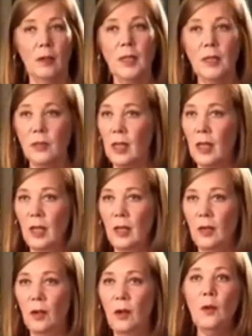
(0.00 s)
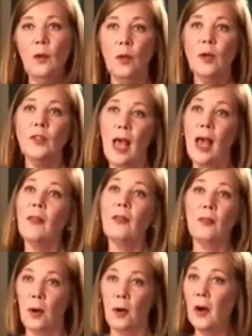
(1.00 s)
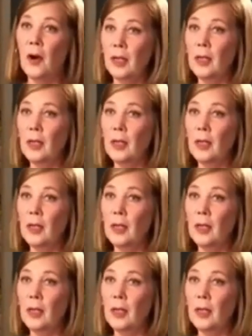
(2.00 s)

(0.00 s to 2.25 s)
been seeing was at the party.